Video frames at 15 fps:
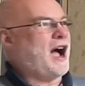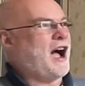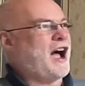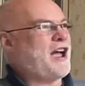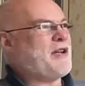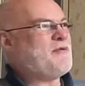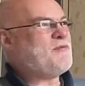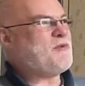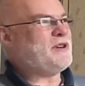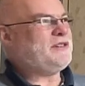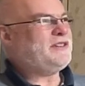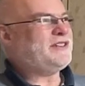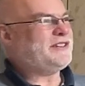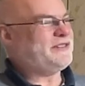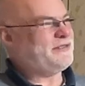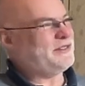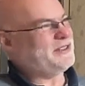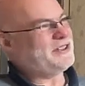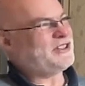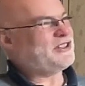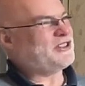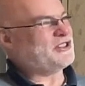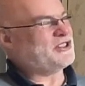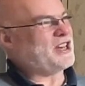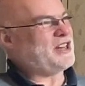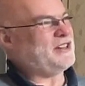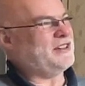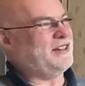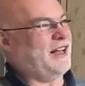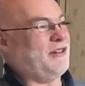I wonder if it's,
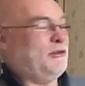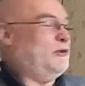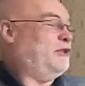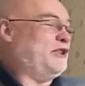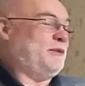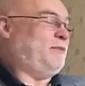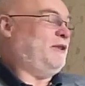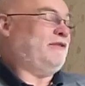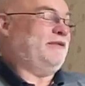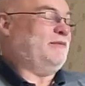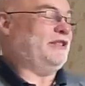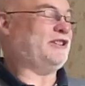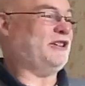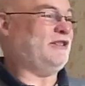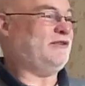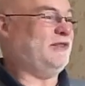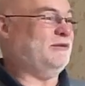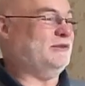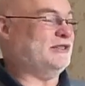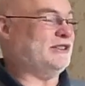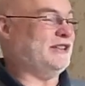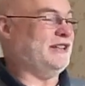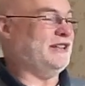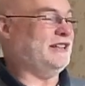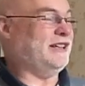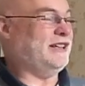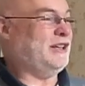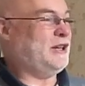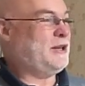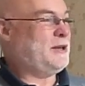I'll only speak for myself obviously,
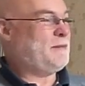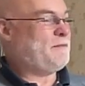that